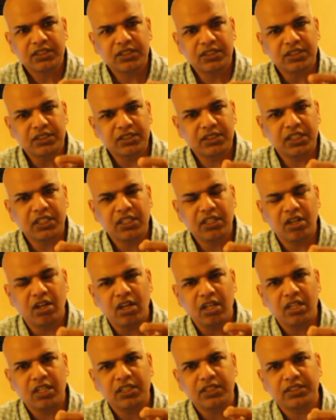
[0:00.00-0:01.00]

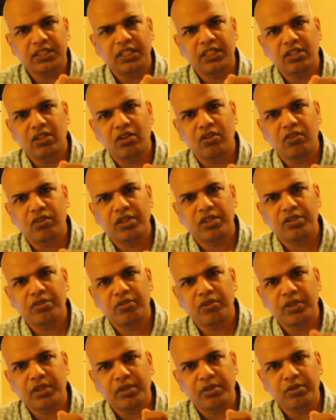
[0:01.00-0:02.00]
$60 an hour
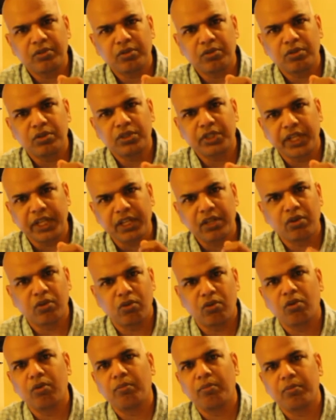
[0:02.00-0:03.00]
your
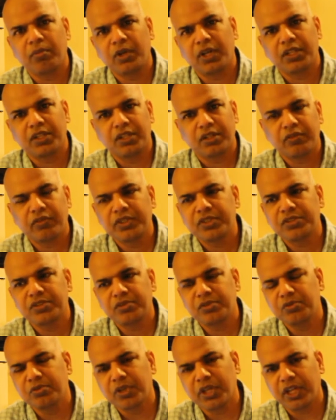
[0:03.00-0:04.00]
take home,
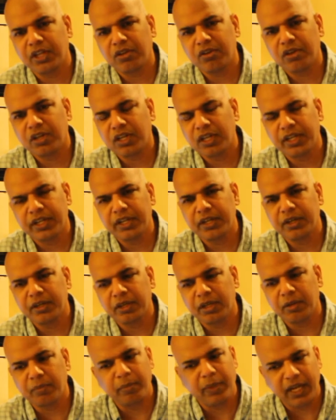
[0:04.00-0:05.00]
otherwise you cannot
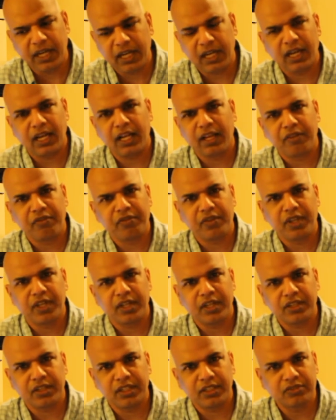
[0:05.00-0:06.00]
lead a better life
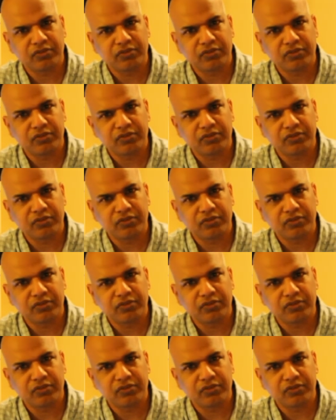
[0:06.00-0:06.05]
here.